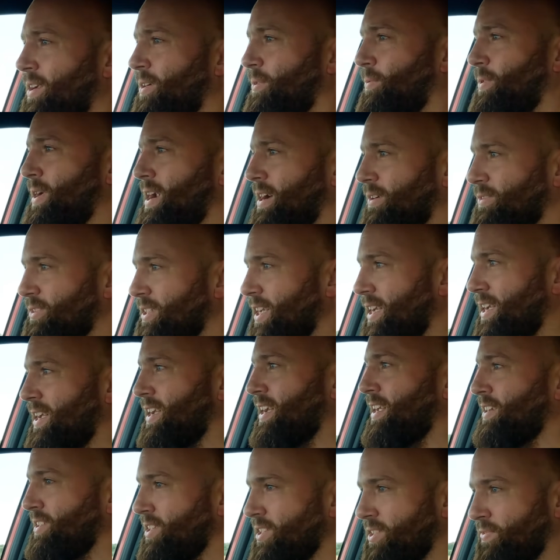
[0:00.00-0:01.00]
Around here,
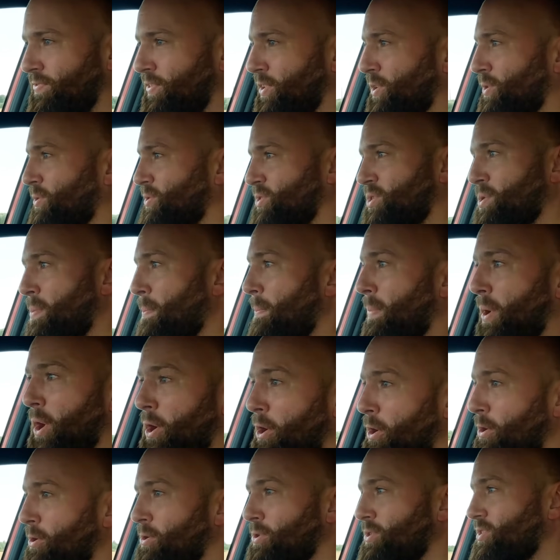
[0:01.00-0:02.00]
it just feels
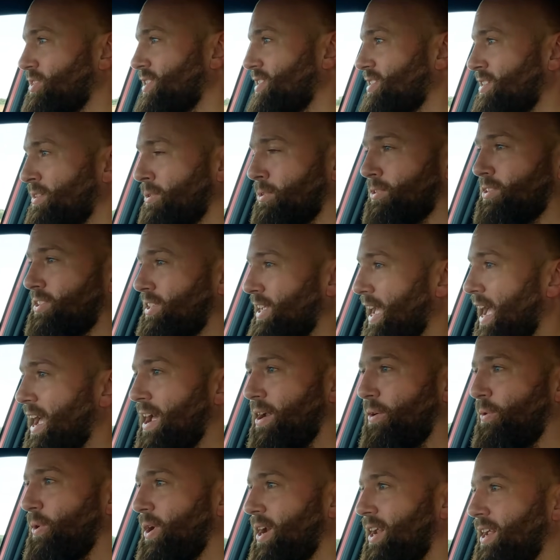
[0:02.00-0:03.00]
composed, it's not
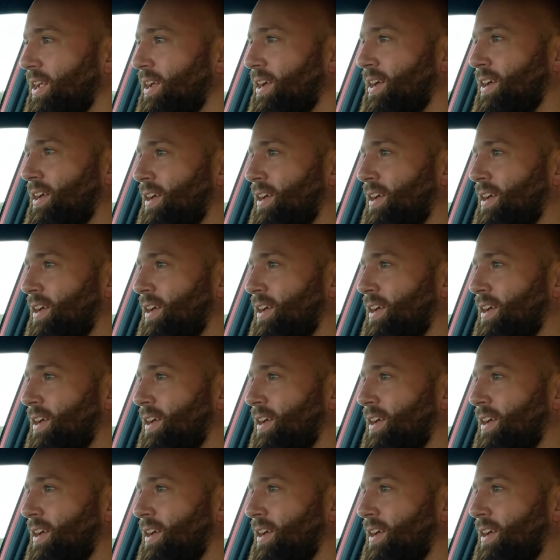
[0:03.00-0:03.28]
scary.